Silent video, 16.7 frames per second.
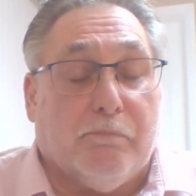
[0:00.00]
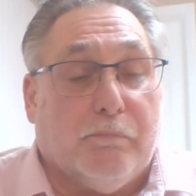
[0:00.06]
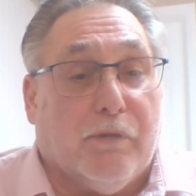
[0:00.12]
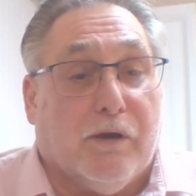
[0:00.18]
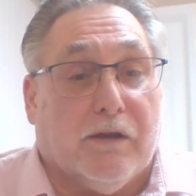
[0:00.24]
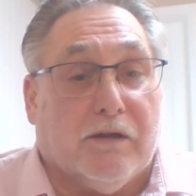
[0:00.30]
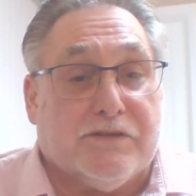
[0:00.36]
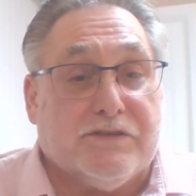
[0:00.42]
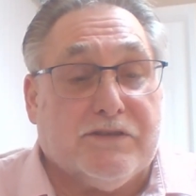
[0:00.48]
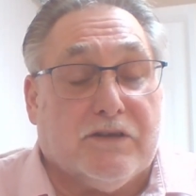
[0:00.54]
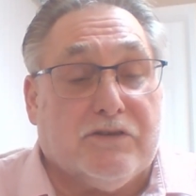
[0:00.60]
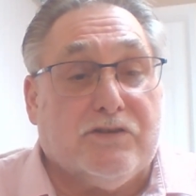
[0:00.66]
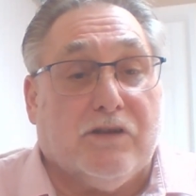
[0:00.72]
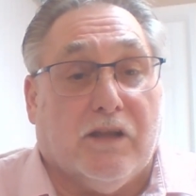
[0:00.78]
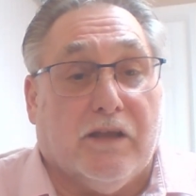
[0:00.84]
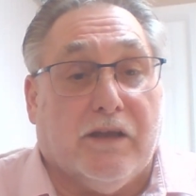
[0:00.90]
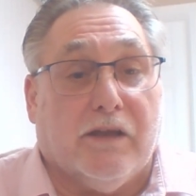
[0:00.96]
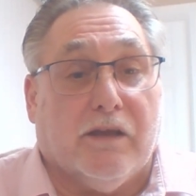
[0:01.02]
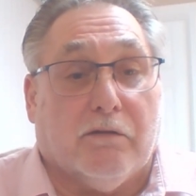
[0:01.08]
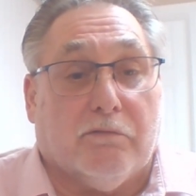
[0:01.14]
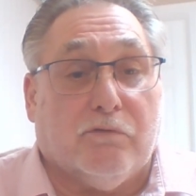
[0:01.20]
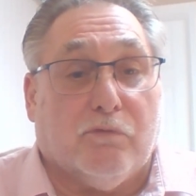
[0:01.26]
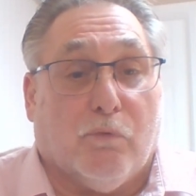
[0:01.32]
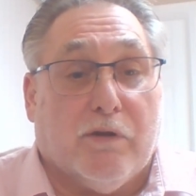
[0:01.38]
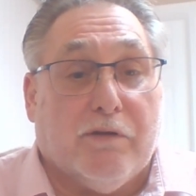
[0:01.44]
but essentially a
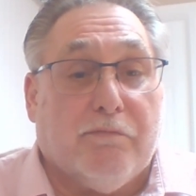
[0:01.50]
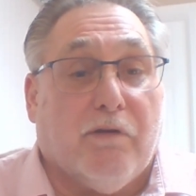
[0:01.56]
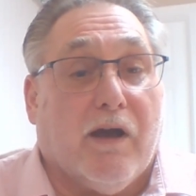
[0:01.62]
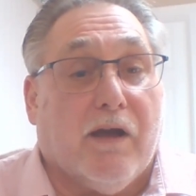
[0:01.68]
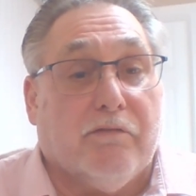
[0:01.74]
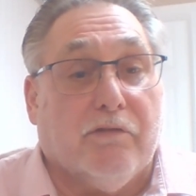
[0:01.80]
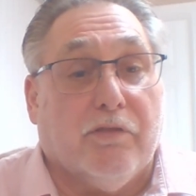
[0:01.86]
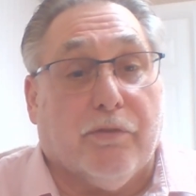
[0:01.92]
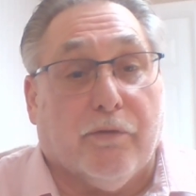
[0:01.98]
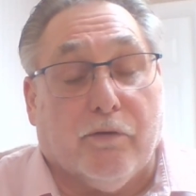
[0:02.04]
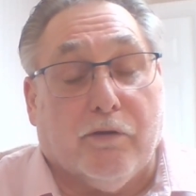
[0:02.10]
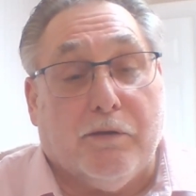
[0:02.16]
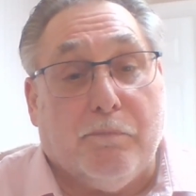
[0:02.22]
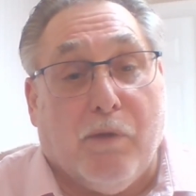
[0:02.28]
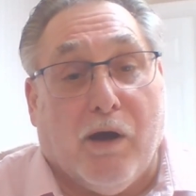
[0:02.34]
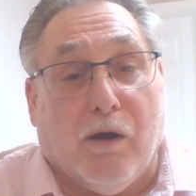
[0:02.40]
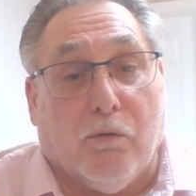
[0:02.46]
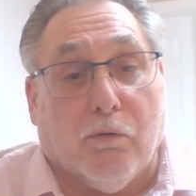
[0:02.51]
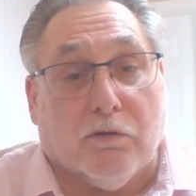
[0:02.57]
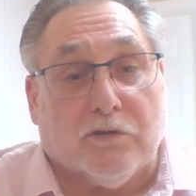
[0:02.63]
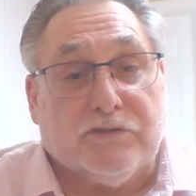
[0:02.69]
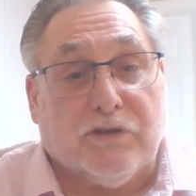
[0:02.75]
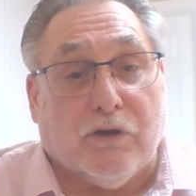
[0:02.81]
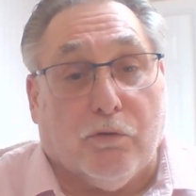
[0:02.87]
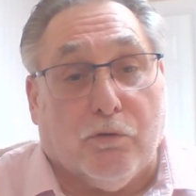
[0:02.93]
25 and 30
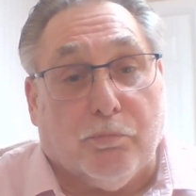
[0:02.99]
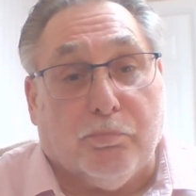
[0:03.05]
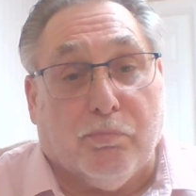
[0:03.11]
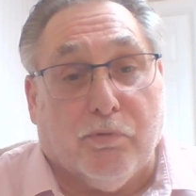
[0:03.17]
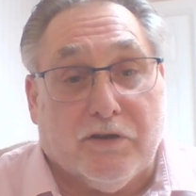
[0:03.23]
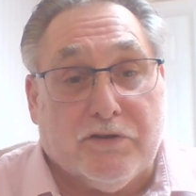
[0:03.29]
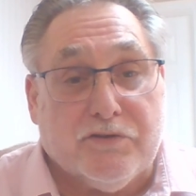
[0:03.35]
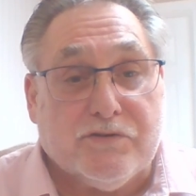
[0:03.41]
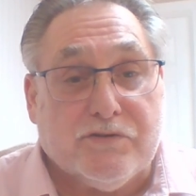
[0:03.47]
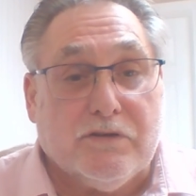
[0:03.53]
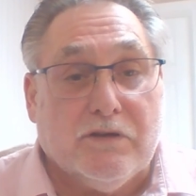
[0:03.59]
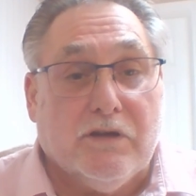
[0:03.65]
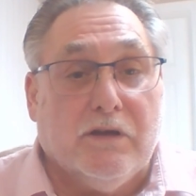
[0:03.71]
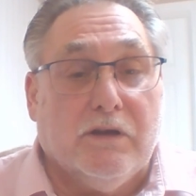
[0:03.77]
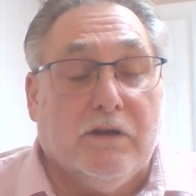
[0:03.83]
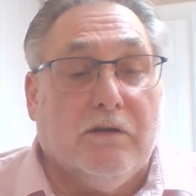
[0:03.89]
power scope, which